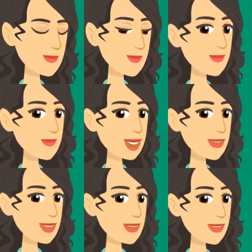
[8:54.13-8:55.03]
When
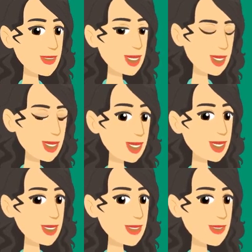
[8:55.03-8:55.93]
the positive
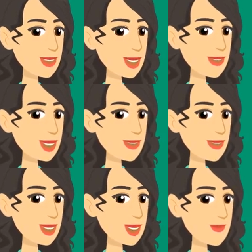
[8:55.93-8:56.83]
degree ends in
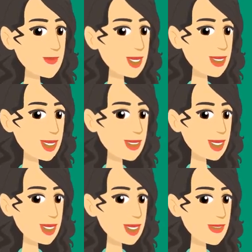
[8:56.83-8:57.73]
Y,
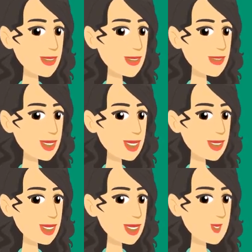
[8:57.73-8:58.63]
preceded by a
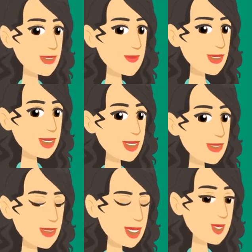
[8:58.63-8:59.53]
consonant, the Y
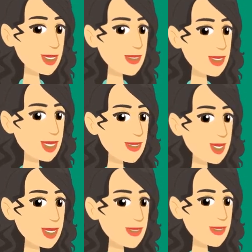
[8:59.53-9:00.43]
is changed
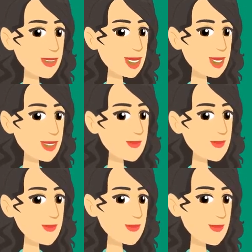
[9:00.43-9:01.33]
into I,
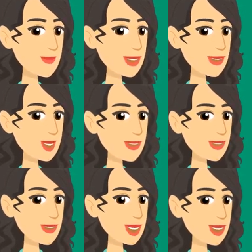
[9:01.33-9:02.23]
before
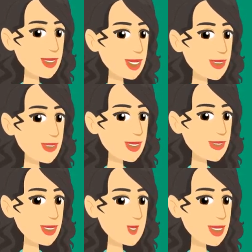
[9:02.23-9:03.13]
adding ER
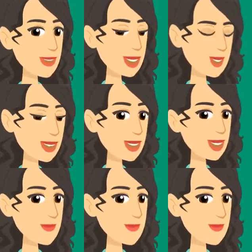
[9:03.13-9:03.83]
and EST.